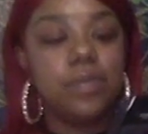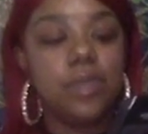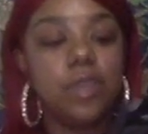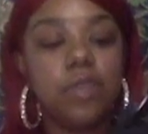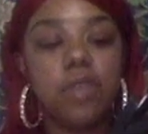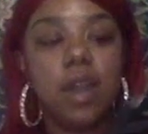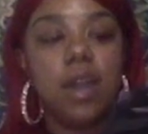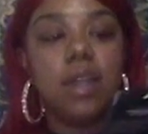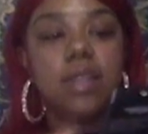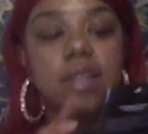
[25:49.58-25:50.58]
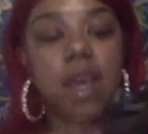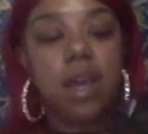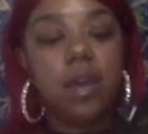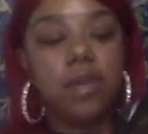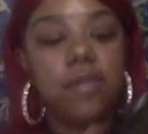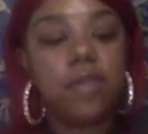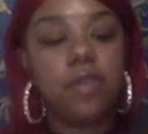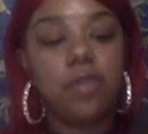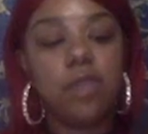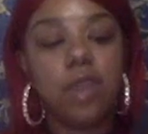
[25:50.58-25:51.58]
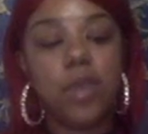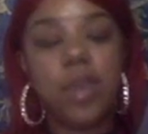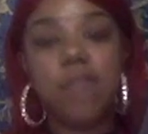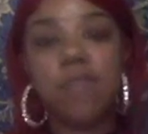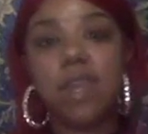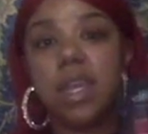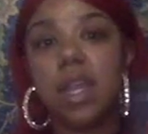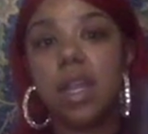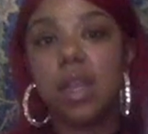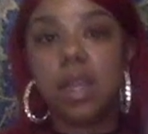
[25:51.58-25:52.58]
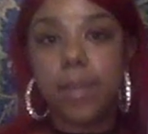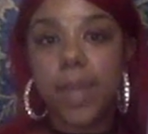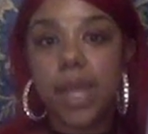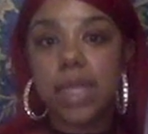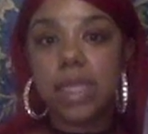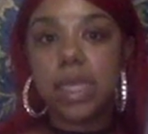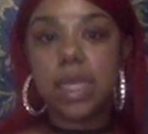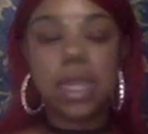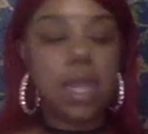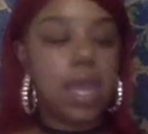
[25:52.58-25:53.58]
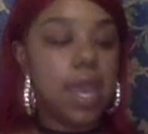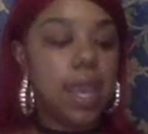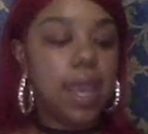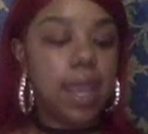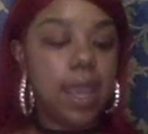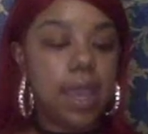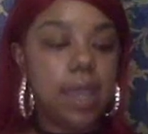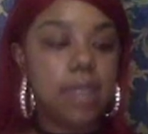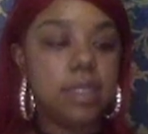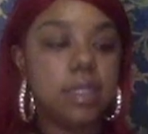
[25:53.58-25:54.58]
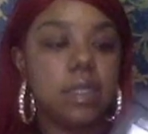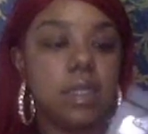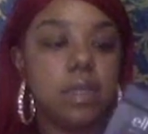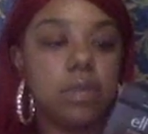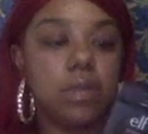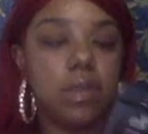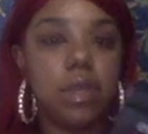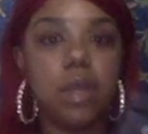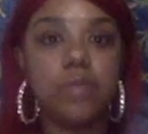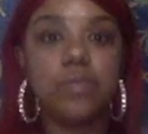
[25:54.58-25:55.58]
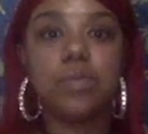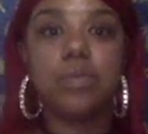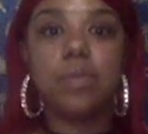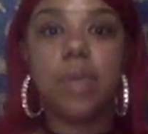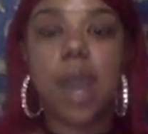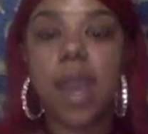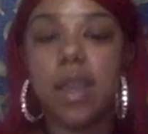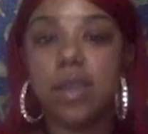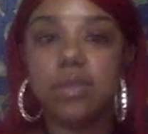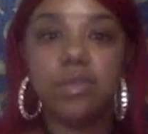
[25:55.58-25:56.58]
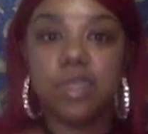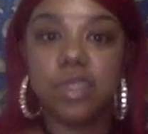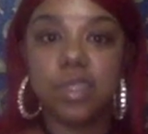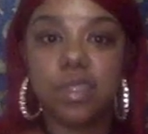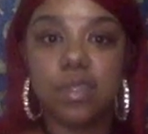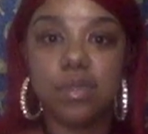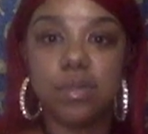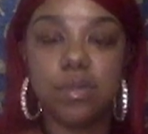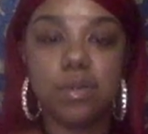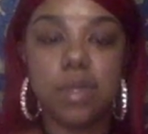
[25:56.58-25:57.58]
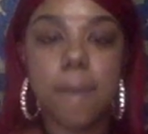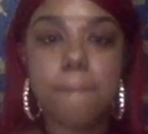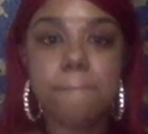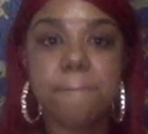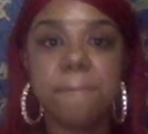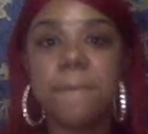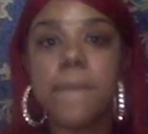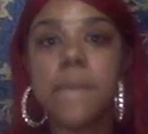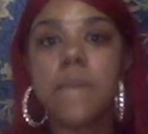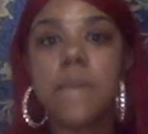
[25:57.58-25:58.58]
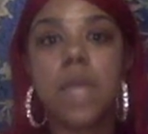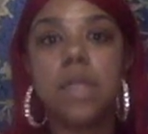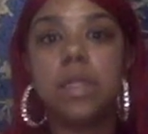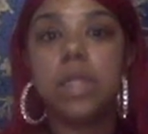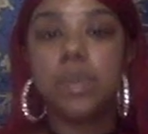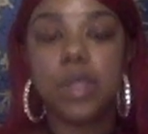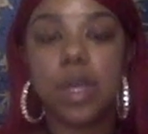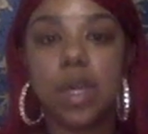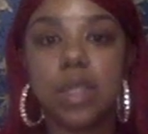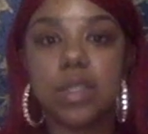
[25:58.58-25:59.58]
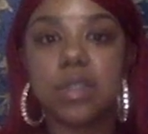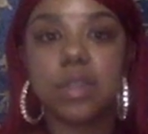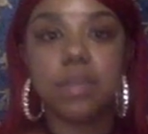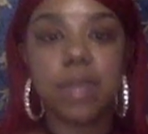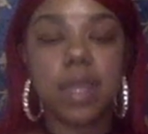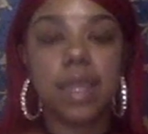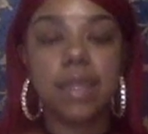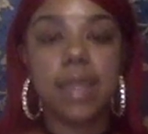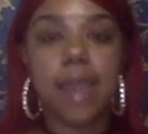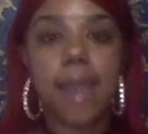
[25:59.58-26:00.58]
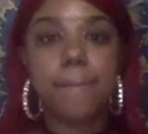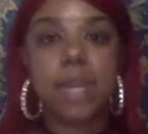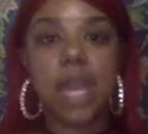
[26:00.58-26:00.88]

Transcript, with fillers: the uh, it's the Elf runway ready lip palette and you know i usually just do lip gloss or something like that but i